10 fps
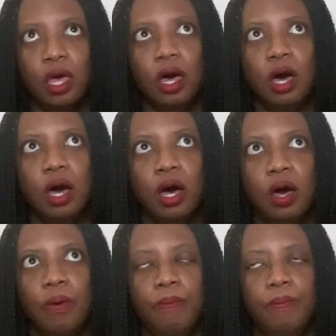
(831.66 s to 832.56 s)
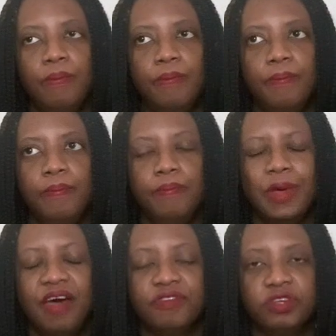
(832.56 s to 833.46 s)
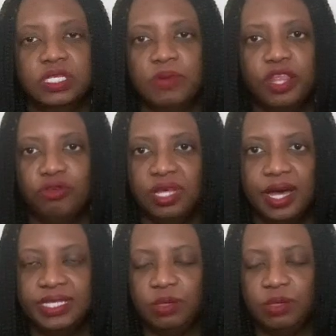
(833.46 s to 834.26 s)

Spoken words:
After his mother dies,